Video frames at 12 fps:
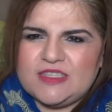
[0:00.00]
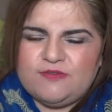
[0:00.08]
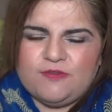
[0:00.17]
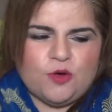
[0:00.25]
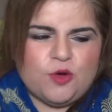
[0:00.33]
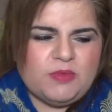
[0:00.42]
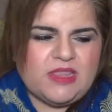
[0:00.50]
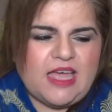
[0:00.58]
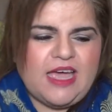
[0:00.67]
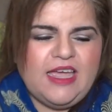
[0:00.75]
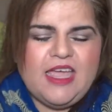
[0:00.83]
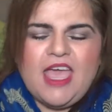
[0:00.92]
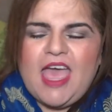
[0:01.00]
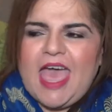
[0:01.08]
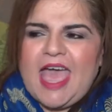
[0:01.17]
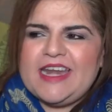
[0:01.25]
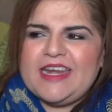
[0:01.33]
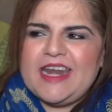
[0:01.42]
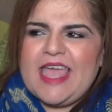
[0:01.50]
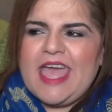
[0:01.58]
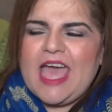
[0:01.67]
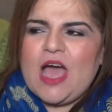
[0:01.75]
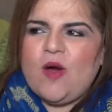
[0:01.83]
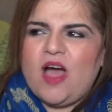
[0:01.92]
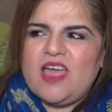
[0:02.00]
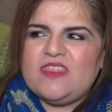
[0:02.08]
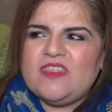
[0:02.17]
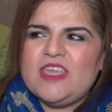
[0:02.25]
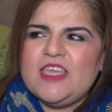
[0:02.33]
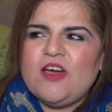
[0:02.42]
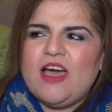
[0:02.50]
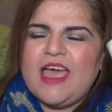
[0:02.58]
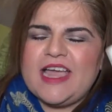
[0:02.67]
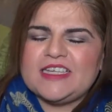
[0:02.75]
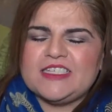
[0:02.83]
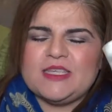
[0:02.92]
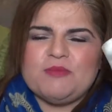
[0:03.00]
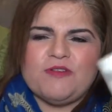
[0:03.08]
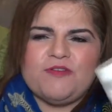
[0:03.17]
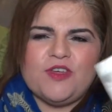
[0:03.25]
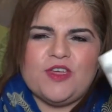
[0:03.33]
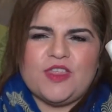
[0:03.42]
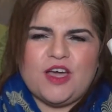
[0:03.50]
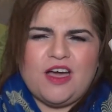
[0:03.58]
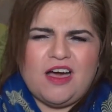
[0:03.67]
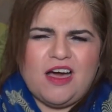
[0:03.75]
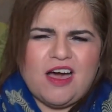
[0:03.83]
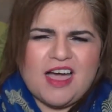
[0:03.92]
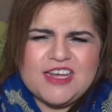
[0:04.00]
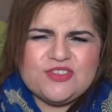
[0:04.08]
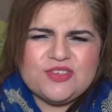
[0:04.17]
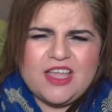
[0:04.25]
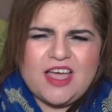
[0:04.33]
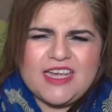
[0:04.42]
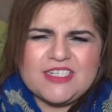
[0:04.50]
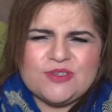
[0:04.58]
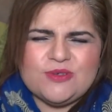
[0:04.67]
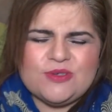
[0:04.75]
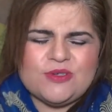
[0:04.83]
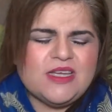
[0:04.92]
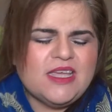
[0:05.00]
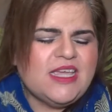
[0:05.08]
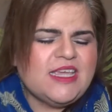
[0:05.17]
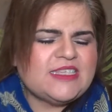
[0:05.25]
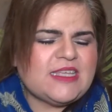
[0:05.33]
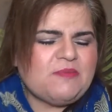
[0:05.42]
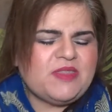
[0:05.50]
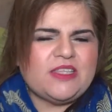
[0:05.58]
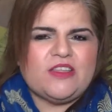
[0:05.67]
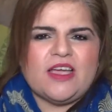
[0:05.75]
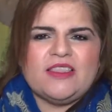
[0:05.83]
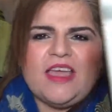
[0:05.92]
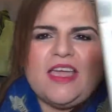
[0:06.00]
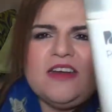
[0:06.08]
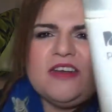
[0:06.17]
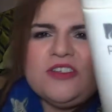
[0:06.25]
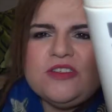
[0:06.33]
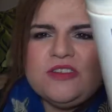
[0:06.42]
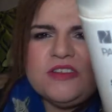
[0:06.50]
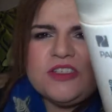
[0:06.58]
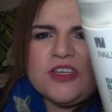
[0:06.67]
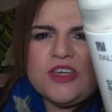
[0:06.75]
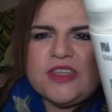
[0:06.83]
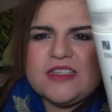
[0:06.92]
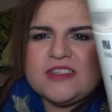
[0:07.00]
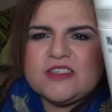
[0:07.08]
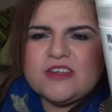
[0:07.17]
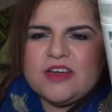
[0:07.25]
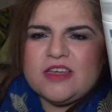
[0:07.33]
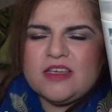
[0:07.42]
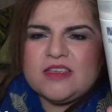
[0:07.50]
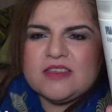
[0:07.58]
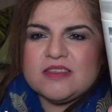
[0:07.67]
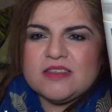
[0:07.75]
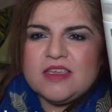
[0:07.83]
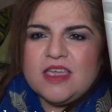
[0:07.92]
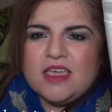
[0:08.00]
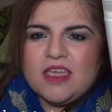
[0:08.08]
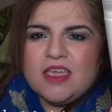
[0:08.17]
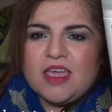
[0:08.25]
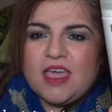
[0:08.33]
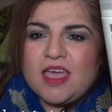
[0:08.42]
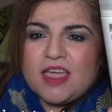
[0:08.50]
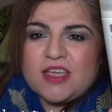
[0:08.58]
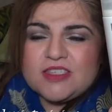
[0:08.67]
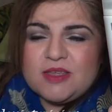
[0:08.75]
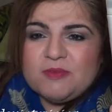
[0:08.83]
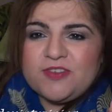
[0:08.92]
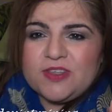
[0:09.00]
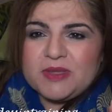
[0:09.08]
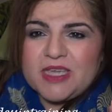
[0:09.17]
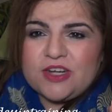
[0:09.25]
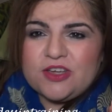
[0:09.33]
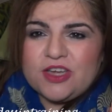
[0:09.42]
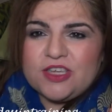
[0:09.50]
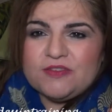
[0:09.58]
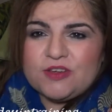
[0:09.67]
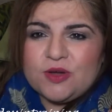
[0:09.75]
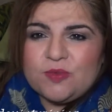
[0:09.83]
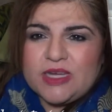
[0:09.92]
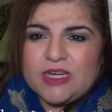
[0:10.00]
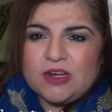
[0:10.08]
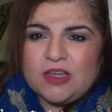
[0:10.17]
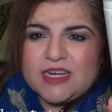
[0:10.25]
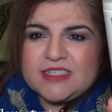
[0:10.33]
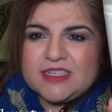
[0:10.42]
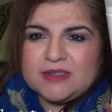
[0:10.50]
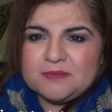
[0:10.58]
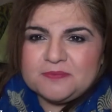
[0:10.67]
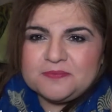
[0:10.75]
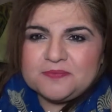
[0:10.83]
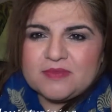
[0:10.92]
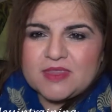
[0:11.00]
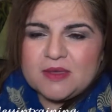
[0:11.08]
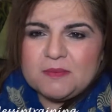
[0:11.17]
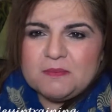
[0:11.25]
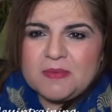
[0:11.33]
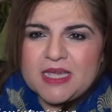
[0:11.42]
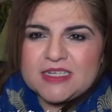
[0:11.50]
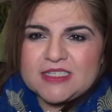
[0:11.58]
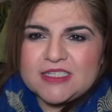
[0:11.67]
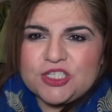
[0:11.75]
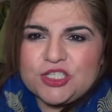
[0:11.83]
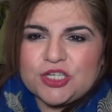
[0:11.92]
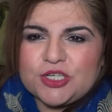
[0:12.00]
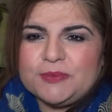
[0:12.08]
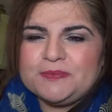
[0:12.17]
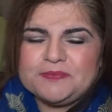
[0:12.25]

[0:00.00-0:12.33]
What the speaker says: the formula, and now I think I actually prefer the Hydrolite or something like that. And I should show you that, sorry. Because I'm filming at night, you've got weird lighting. But, you know,